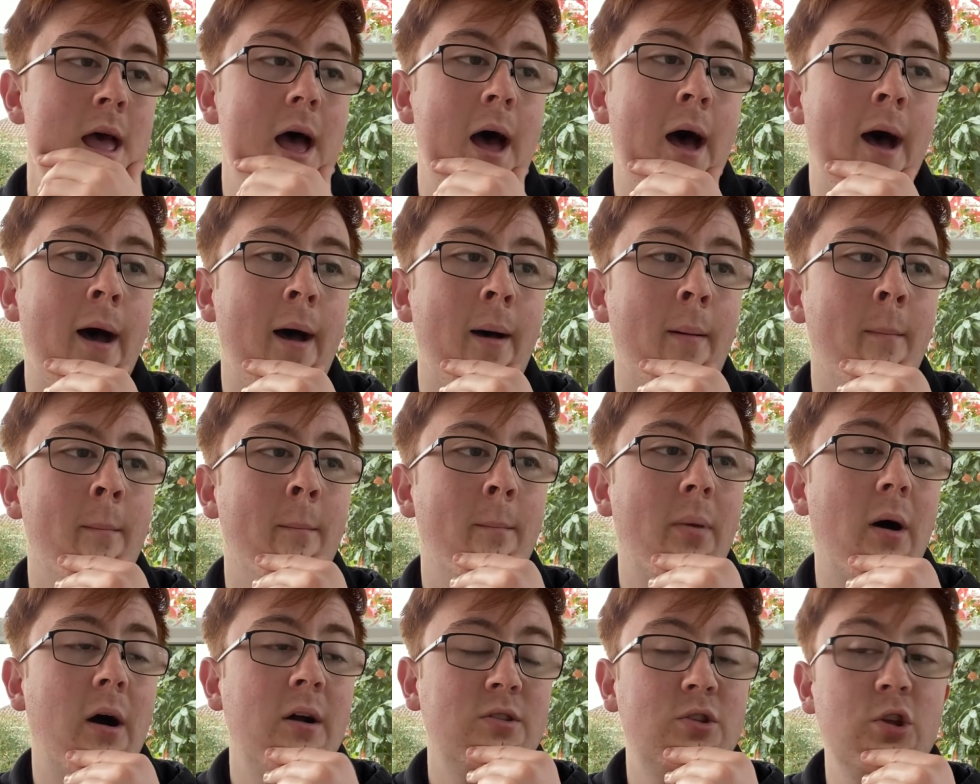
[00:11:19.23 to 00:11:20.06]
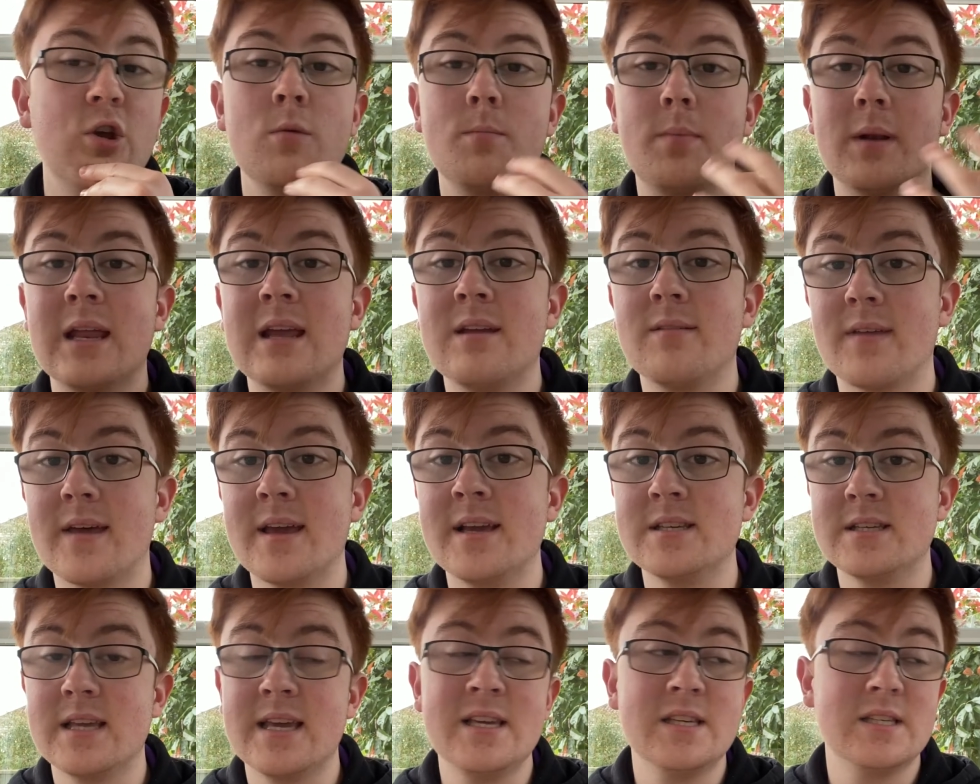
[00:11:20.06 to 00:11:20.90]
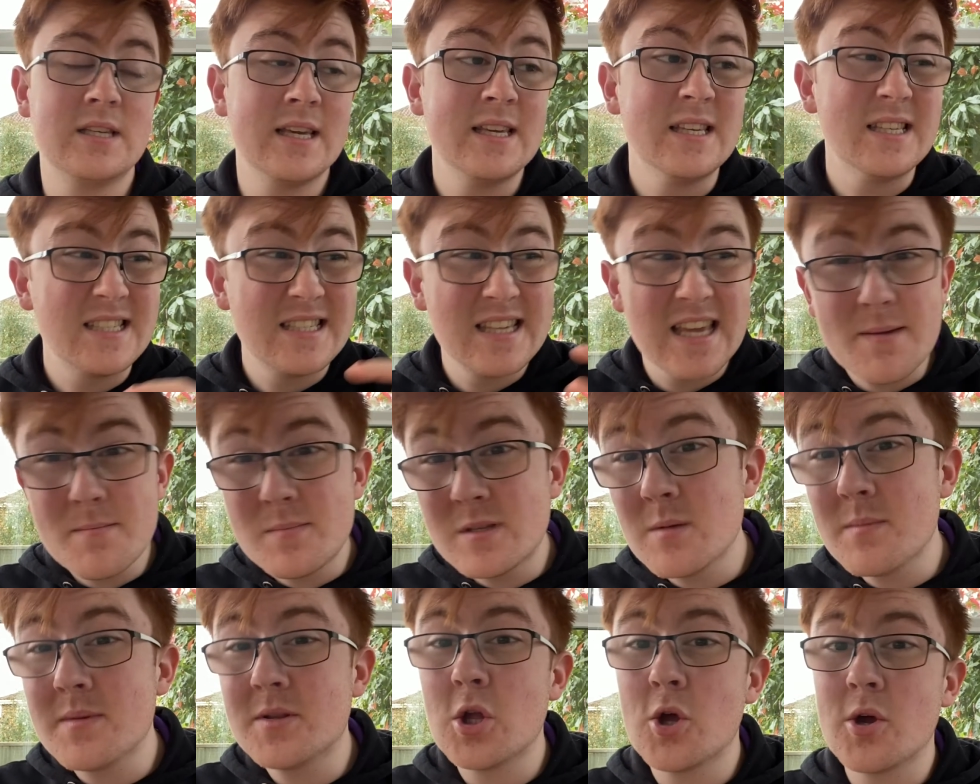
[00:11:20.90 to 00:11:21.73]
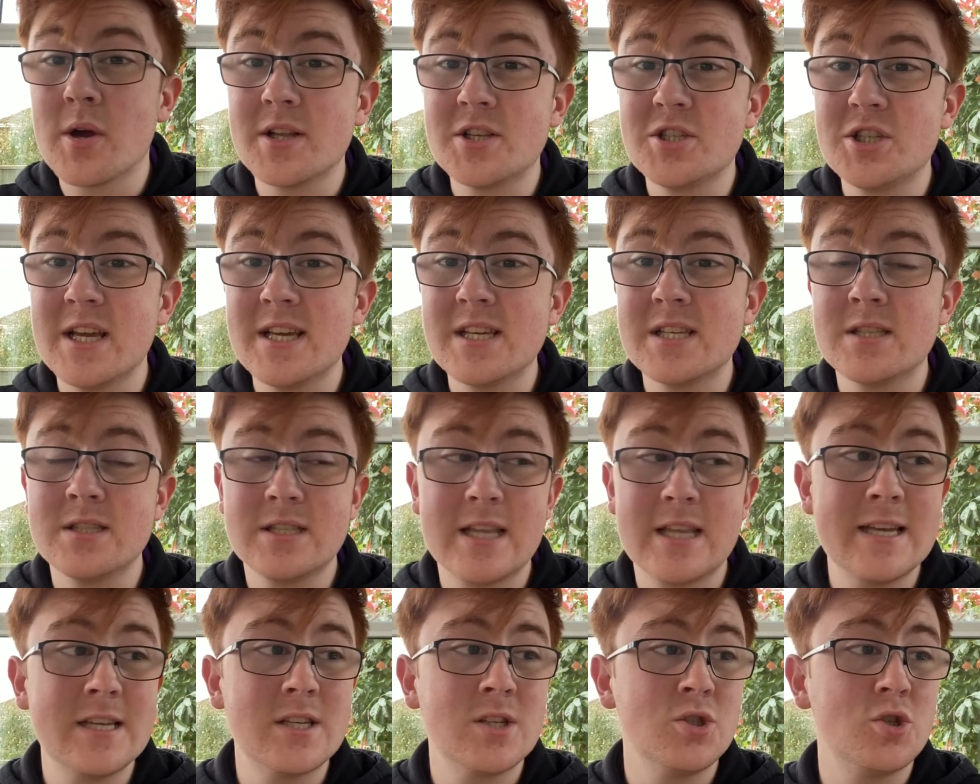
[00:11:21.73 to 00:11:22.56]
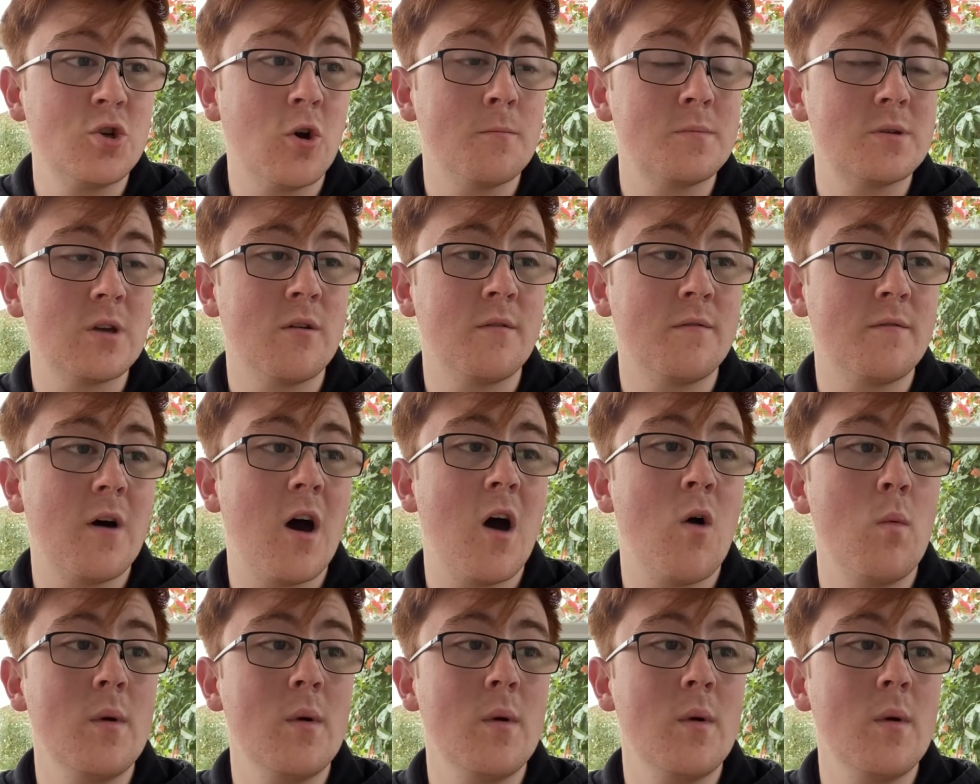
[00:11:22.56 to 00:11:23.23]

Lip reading: But I do believe that he seems to be doing a decent job so far.